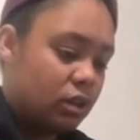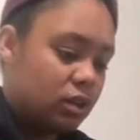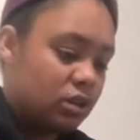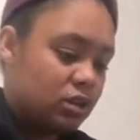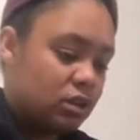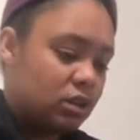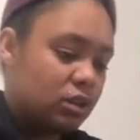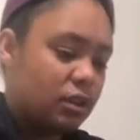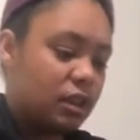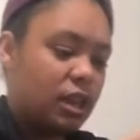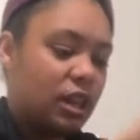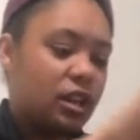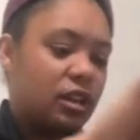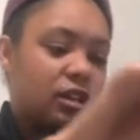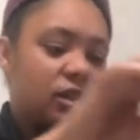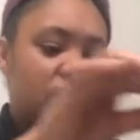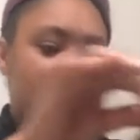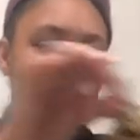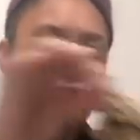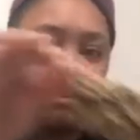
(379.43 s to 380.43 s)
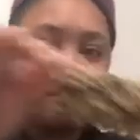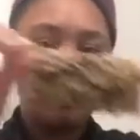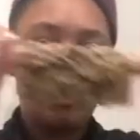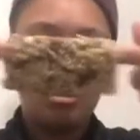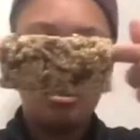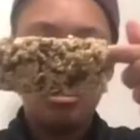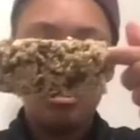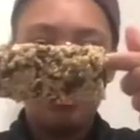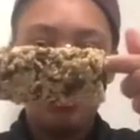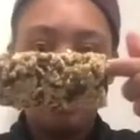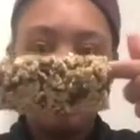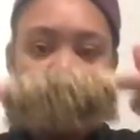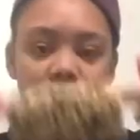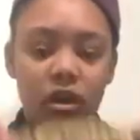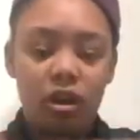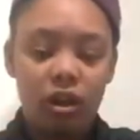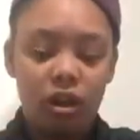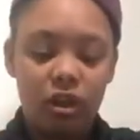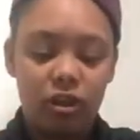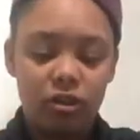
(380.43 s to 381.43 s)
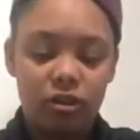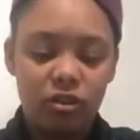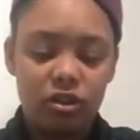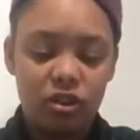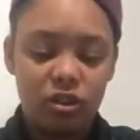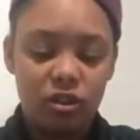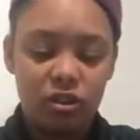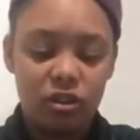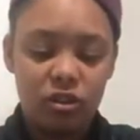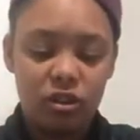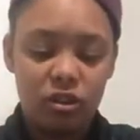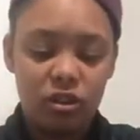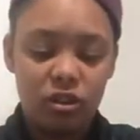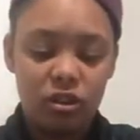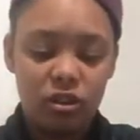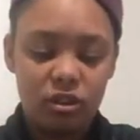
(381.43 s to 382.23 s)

So then, I'll turn